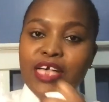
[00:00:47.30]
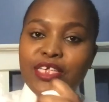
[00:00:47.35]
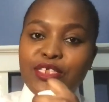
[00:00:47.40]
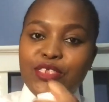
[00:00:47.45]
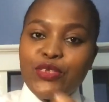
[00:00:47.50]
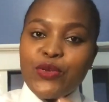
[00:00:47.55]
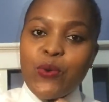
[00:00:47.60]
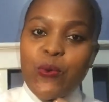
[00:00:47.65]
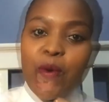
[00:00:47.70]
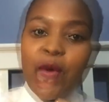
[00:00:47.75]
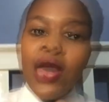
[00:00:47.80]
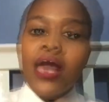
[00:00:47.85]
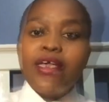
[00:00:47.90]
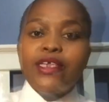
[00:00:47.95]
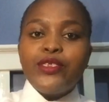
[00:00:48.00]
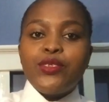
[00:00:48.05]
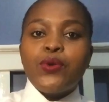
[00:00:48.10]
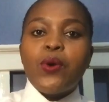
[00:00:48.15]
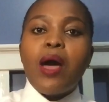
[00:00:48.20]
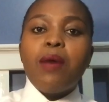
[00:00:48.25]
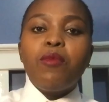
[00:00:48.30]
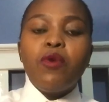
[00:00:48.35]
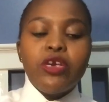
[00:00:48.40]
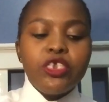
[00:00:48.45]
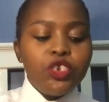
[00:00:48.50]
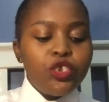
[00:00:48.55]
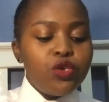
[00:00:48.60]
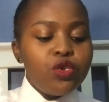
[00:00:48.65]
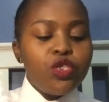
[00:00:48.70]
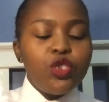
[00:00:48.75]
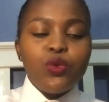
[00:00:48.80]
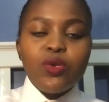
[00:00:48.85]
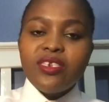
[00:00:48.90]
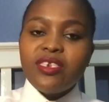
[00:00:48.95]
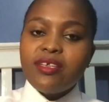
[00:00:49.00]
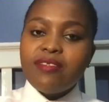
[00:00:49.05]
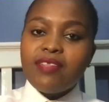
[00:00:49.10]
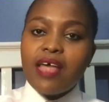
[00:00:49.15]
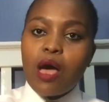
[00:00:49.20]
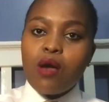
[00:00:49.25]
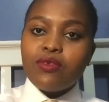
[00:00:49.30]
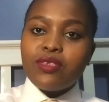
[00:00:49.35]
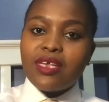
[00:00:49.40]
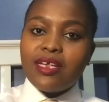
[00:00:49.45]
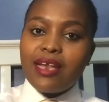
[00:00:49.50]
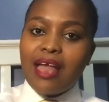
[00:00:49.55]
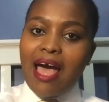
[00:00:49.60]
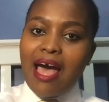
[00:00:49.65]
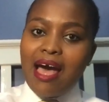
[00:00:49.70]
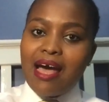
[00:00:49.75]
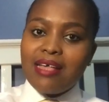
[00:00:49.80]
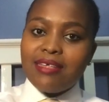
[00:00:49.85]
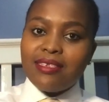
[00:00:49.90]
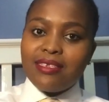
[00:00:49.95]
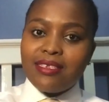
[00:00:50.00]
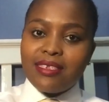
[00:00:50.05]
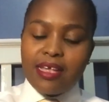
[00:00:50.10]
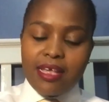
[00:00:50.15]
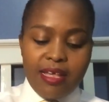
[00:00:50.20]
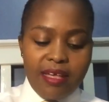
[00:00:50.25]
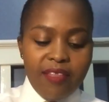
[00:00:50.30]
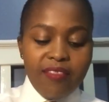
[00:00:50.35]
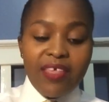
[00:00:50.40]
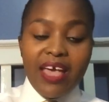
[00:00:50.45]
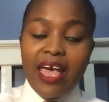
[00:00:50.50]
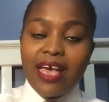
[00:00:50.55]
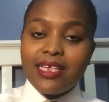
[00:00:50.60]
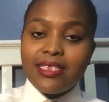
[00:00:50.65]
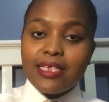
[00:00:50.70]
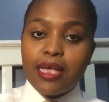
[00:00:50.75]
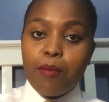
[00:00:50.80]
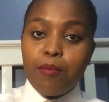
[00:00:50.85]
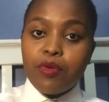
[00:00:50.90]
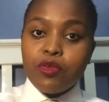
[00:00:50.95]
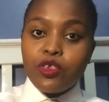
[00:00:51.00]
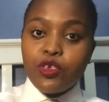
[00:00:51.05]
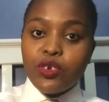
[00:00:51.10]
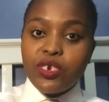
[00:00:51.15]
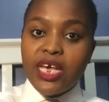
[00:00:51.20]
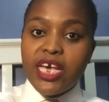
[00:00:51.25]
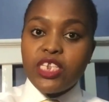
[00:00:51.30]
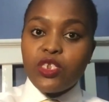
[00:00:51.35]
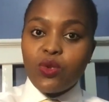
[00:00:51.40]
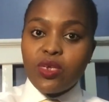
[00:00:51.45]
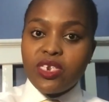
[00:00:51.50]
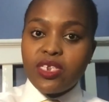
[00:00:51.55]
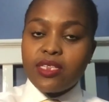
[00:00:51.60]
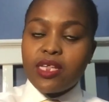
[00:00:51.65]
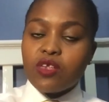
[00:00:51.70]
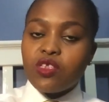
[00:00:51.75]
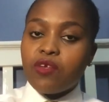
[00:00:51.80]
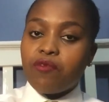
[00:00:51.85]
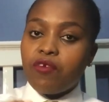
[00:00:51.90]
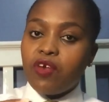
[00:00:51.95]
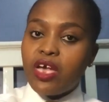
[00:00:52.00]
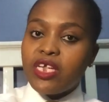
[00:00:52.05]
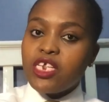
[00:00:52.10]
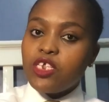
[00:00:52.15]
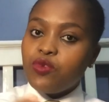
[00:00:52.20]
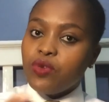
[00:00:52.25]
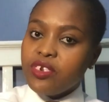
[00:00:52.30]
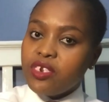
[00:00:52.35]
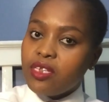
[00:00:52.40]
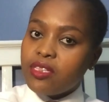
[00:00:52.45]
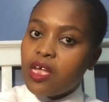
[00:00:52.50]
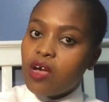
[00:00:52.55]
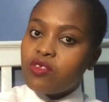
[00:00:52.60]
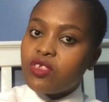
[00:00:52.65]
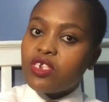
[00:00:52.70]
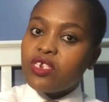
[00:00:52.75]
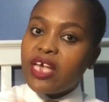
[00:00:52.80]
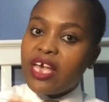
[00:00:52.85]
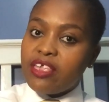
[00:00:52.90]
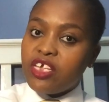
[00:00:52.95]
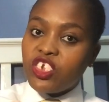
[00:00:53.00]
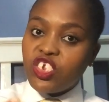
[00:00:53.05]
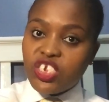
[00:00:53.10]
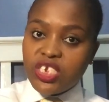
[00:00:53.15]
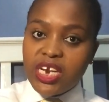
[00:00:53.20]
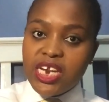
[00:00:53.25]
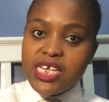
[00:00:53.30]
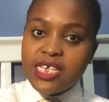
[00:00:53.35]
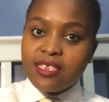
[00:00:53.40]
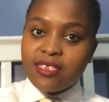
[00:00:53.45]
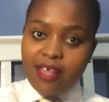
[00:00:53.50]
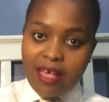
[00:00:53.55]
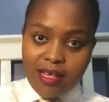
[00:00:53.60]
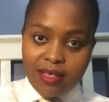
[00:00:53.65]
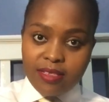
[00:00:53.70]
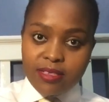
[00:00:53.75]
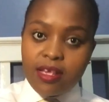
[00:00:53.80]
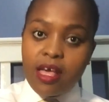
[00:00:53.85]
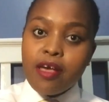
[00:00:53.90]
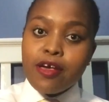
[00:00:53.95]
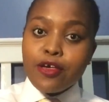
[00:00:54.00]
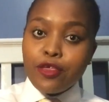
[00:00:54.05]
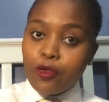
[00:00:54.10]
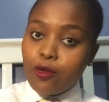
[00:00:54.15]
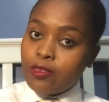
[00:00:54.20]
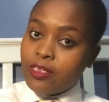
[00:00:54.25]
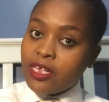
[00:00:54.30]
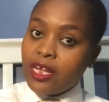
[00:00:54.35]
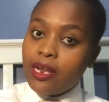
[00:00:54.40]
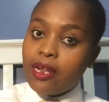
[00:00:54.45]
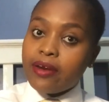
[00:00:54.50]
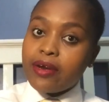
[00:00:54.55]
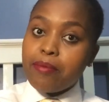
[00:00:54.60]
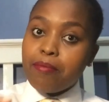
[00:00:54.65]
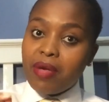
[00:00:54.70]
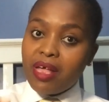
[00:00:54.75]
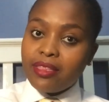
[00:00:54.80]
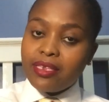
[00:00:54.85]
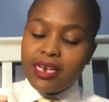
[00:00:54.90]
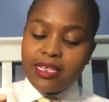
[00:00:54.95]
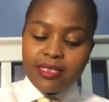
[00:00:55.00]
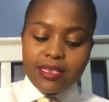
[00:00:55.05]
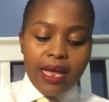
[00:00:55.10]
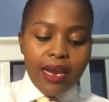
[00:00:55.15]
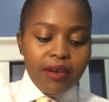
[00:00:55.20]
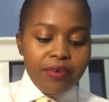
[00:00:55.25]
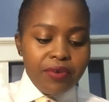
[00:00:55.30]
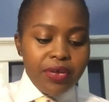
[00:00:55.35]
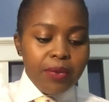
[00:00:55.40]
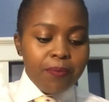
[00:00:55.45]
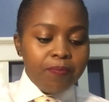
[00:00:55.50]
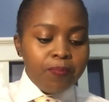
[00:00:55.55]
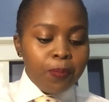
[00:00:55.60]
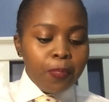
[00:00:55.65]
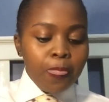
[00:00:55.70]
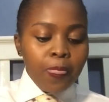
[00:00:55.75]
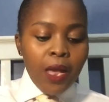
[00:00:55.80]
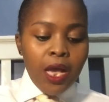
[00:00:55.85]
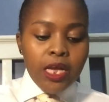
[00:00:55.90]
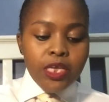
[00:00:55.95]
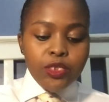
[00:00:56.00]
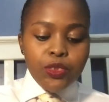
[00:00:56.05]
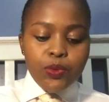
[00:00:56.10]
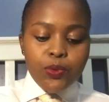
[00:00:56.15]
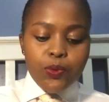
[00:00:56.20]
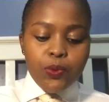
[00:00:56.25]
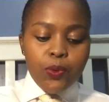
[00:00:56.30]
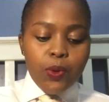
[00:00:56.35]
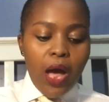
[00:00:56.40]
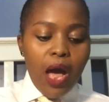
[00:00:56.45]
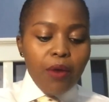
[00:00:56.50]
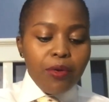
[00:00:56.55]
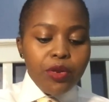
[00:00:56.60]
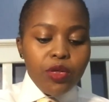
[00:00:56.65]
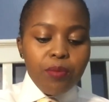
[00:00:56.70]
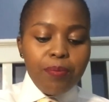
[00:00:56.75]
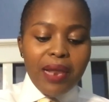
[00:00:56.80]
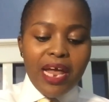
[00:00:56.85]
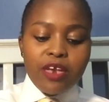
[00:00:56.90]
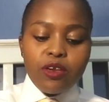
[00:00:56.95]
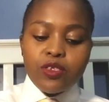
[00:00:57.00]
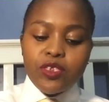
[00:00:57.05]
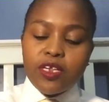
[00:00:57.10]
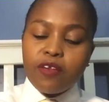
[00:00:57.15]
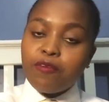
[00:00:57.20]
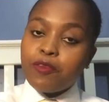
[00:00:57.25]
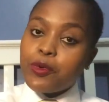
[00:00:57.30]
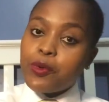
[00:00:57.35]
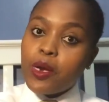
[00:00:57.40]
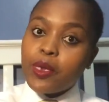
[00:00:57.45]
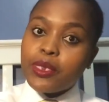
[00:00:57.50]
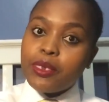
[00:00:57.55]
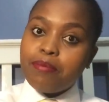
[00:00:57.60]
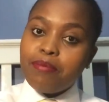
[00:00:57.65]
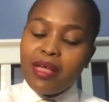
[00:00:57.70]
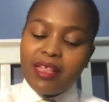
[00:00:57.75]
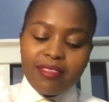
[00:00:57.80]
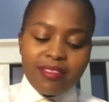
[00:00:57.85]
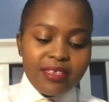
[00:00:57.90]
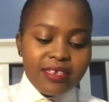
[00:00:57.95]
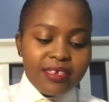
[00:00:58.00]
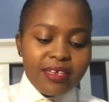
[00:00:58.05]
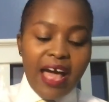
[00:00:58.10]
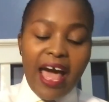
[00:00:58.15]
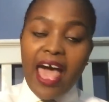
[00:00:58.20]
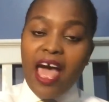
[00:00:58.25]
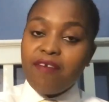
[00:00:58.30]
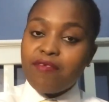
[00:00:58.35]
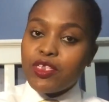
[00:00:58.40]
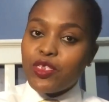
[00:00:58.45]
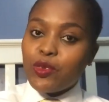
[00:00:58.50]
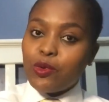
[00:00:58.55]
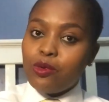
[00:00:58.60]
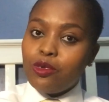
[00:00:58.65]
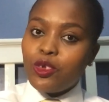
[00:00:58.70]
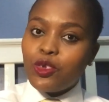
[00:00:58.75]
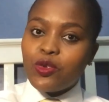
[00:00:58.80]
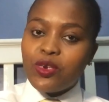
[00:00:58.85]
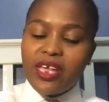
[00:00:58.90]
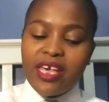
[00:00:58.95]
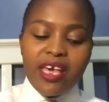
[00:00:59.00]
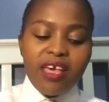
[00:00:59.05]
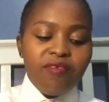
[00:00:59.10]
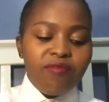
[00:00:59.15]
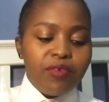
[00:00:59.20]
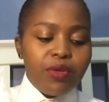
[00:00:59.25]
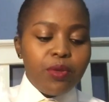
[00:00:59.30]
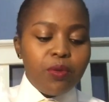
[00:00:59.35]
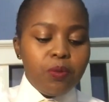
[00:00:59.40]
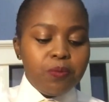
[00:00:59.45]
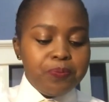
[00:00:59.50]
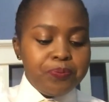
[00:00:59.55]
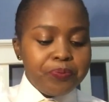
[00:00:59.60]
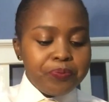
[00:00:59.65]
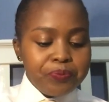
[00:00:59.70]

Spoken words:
So I'm going to use 20,000 as the example today. 20,000, if you're getting 20,000 Kenya shillings as your salary, monthly salary. So how do you plan yourself throughout the month? I have a solution here for you.